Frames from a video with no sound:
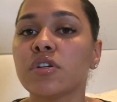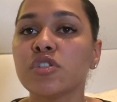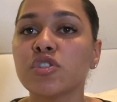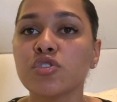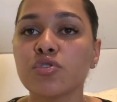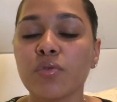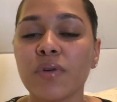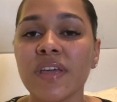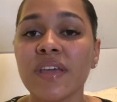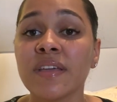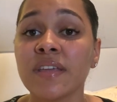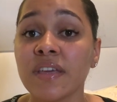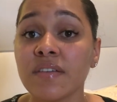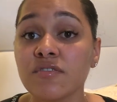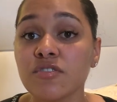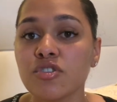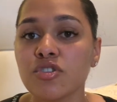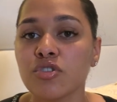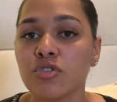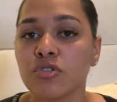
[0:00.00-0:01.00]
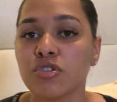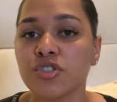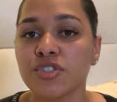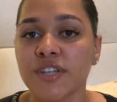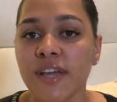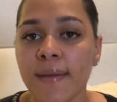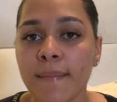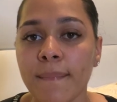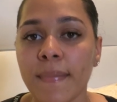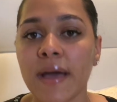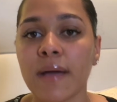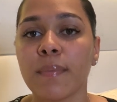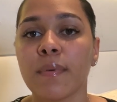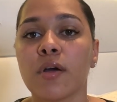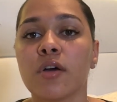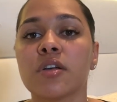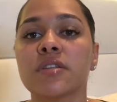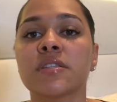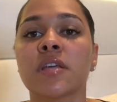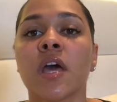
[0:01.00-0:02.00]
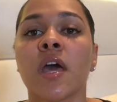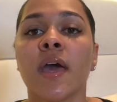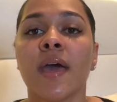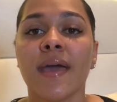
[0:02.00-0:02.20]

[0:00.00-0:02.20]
So it gives you your shape back because